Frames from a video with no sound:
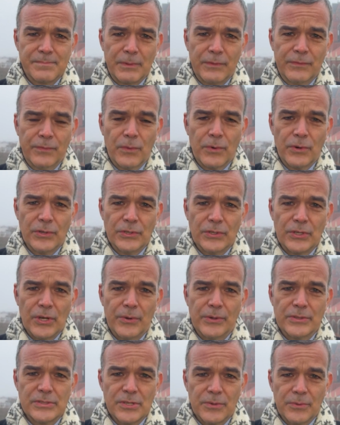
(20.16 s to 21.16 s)
before you
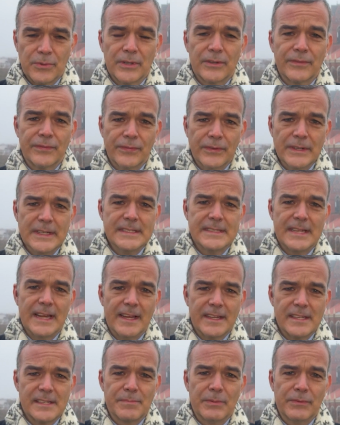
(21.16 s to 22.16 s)
go into work, free
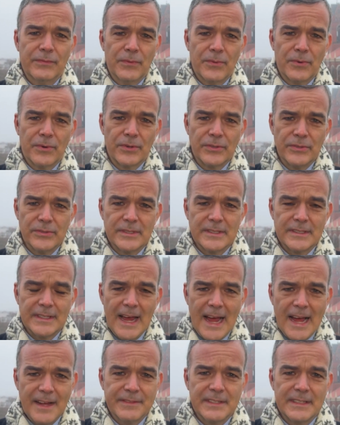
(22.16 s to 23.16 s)
tests before you didn't
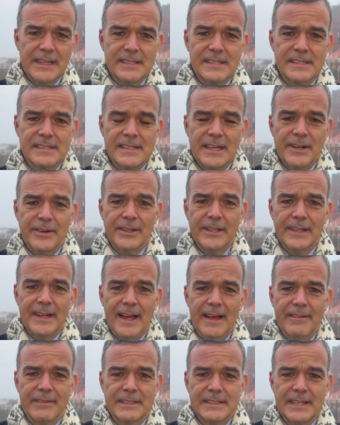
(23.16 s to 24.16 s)
have to necessarily
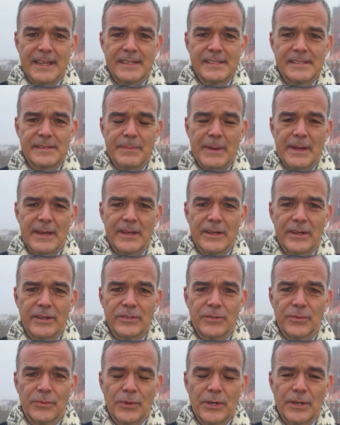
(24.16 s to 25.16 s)
have a test, depending on
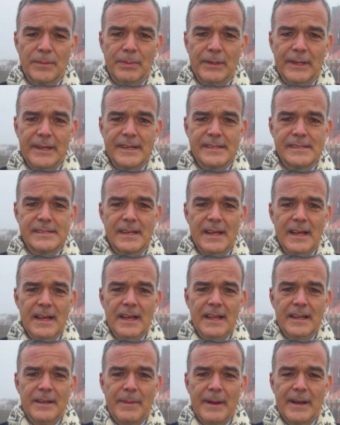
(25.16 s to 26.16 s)
your workplace,
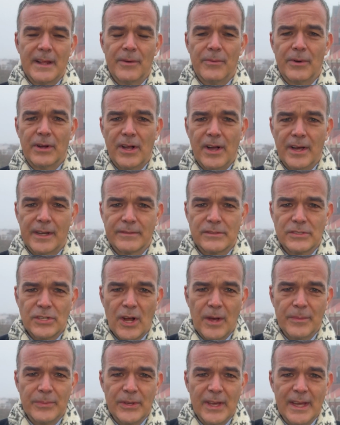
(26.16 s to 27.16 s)
depending on what kind of
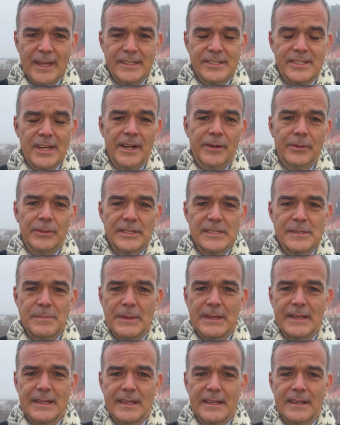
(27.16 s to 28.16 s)
job you had. Generally
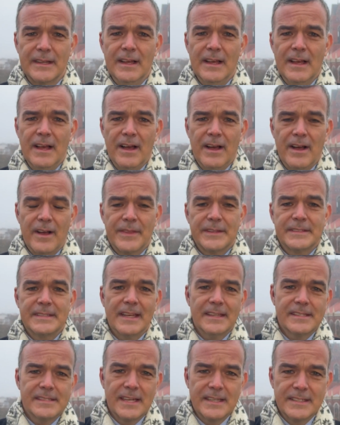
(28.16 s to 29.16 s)
speaking, uh, the
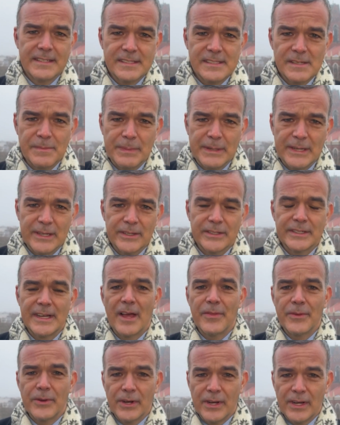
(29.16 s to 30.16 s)
tests had disappeared.
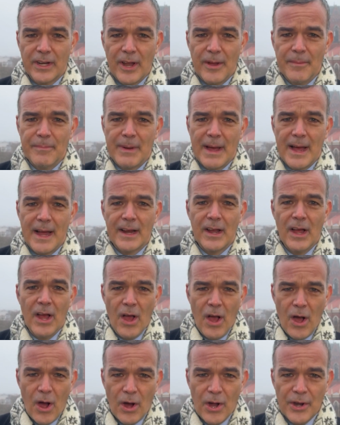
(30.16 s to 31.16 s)
Now they're going to come back
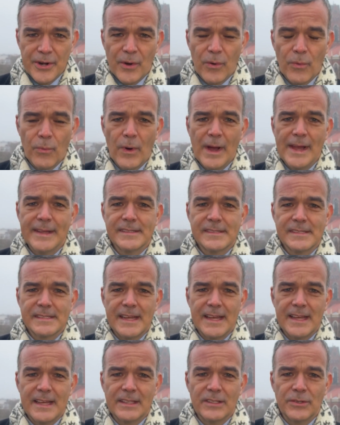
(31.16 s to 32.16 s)
on
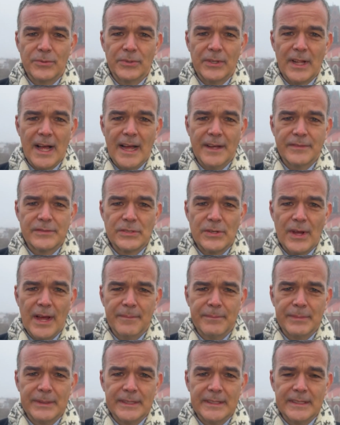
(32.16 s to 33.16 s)
Wednesday. You will have to
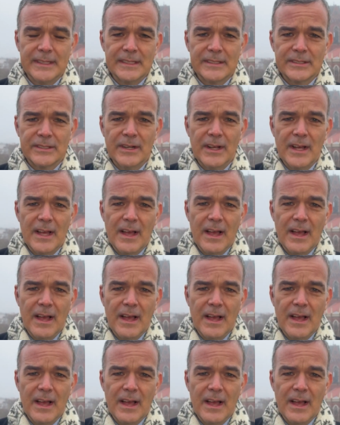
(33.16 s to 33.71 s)
ha be either